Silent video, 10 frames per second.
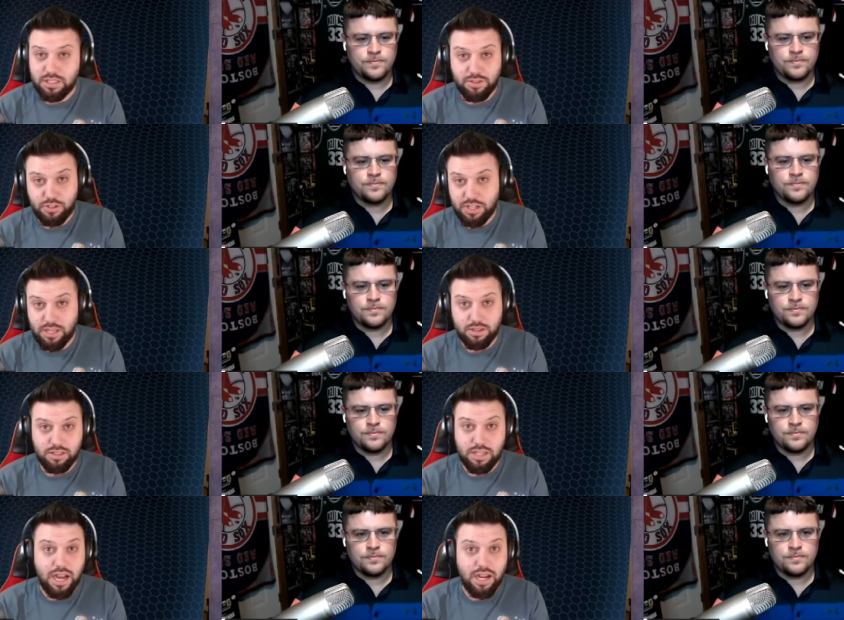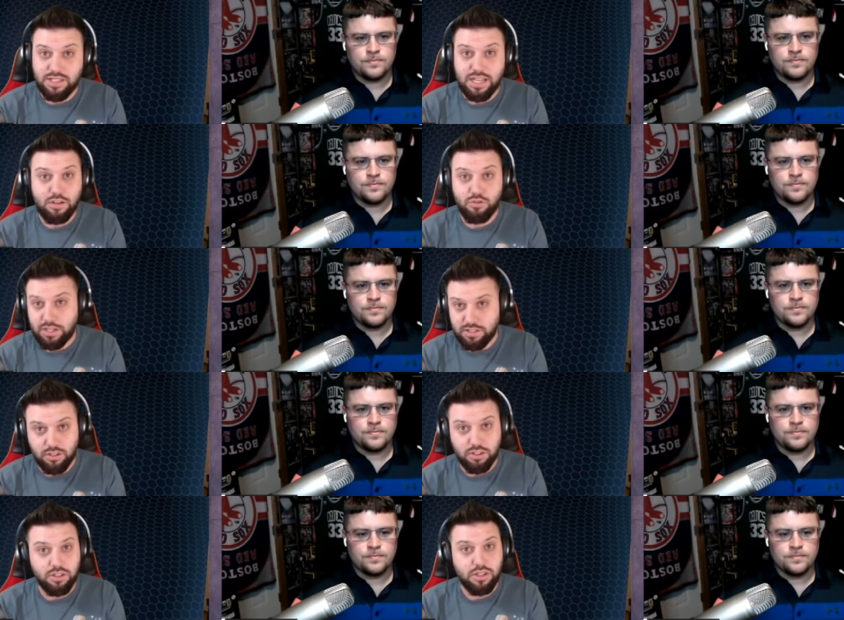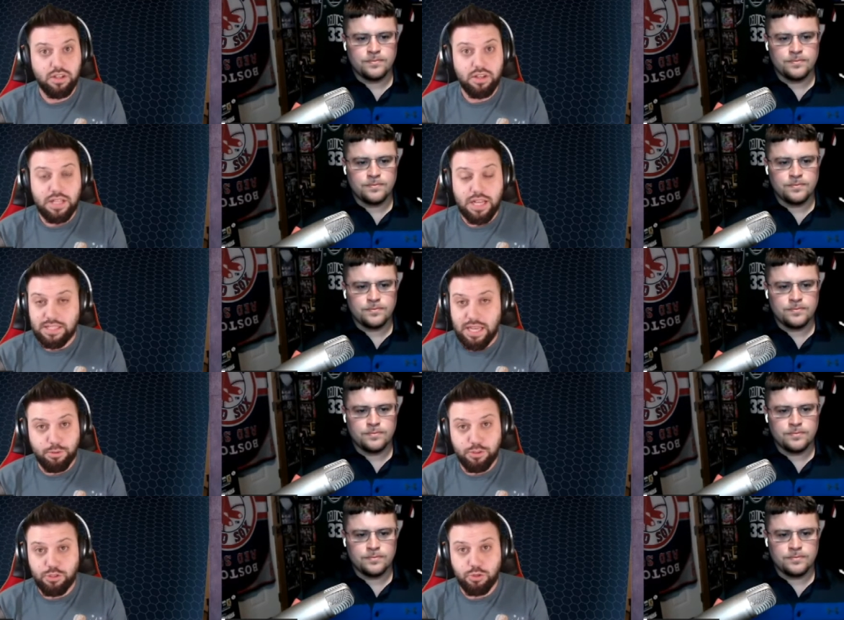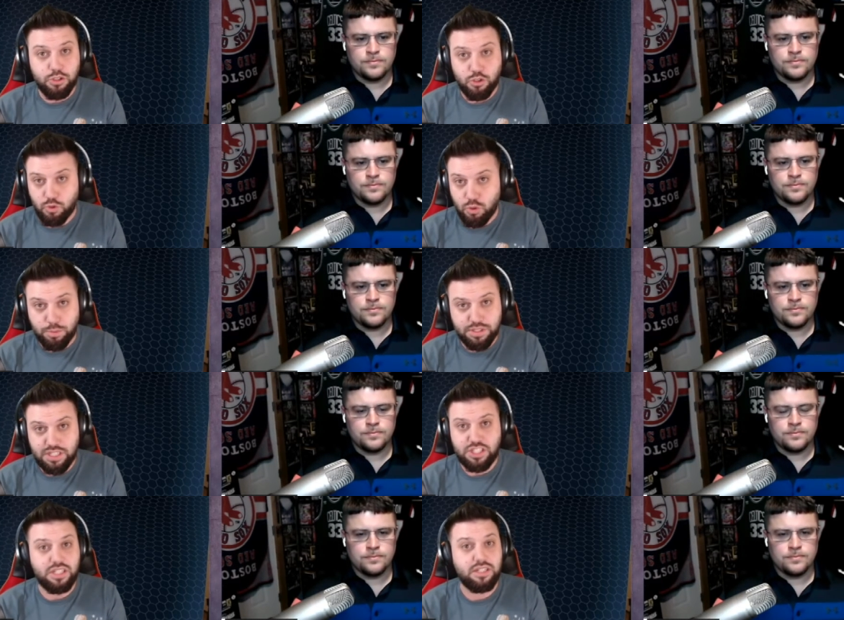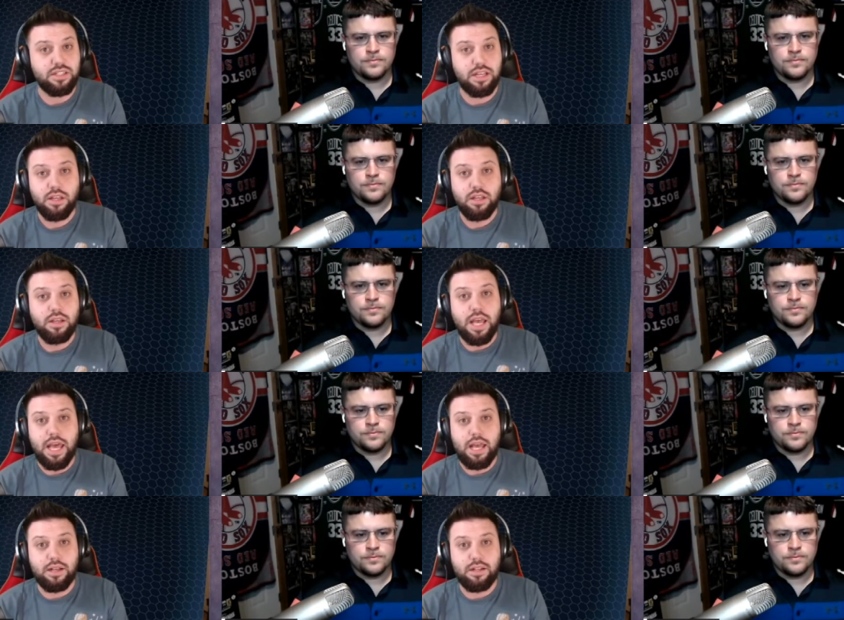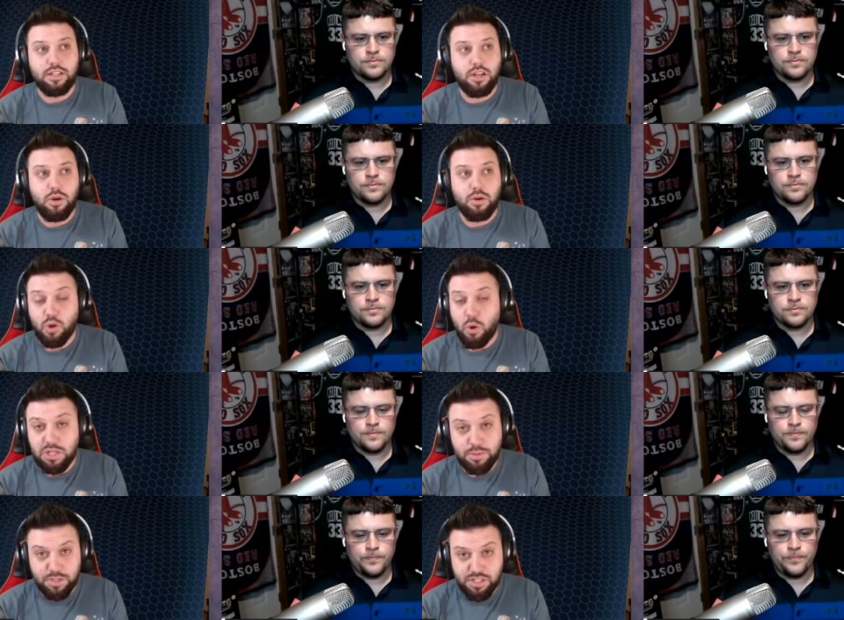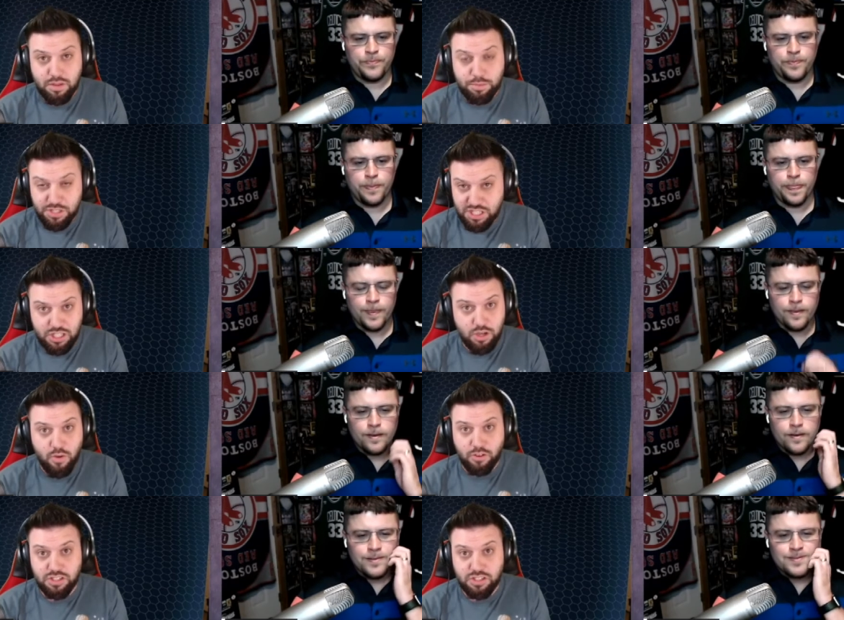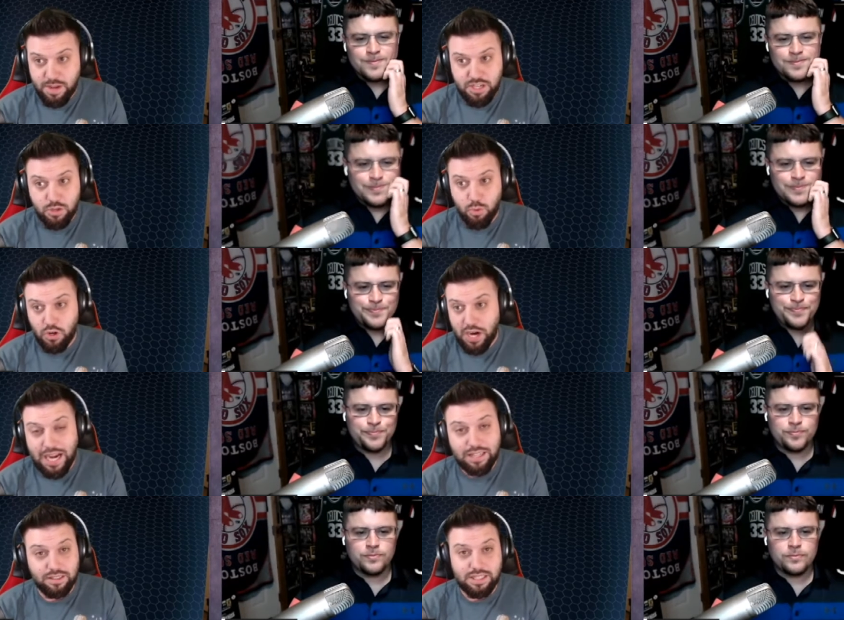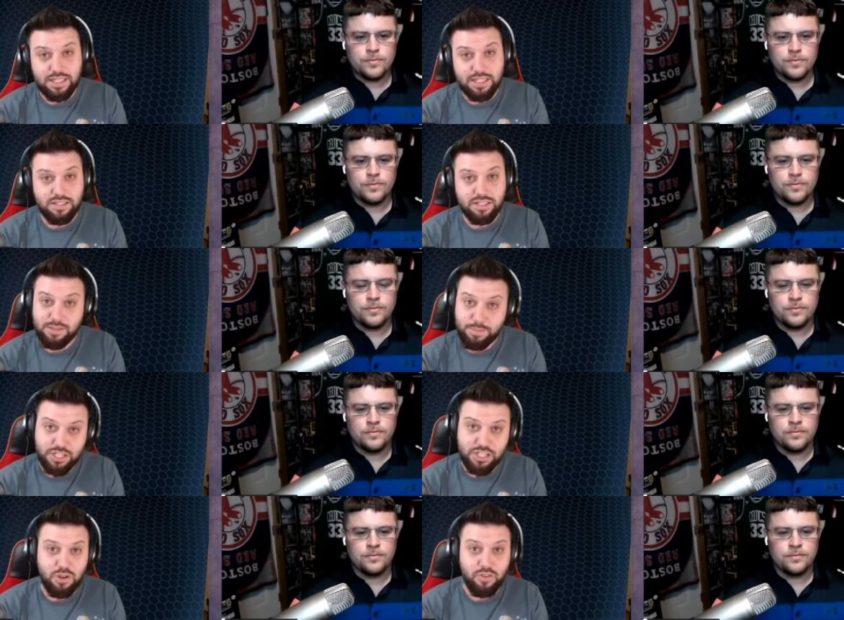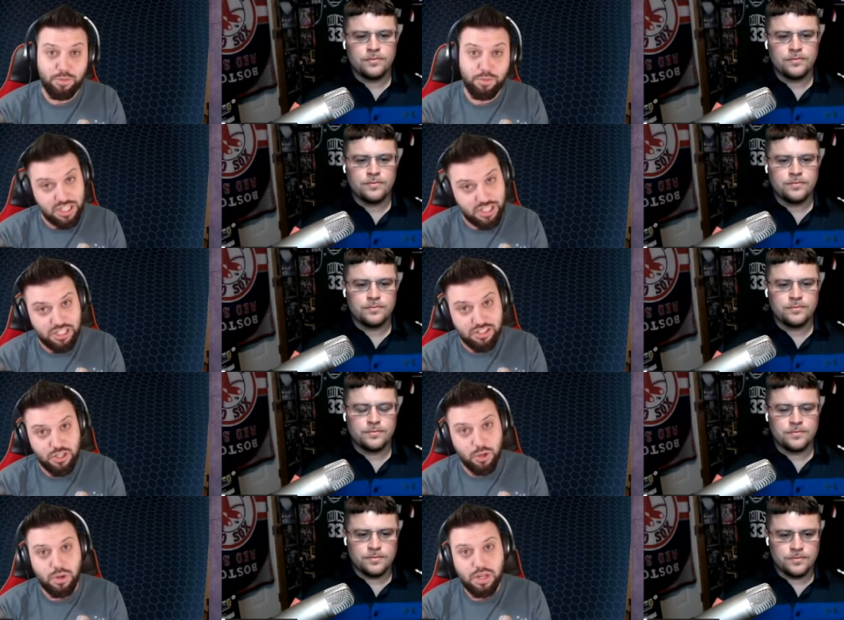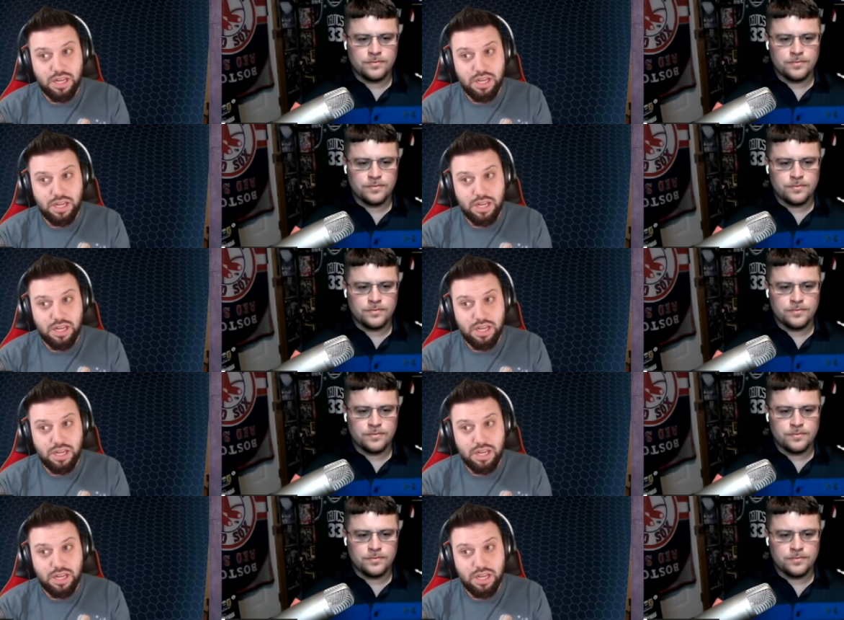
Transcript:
Speaker 1: different. You got the Dagestani wrestler that's able to control position and you know it's always position over submission where Hadley is submission over position. So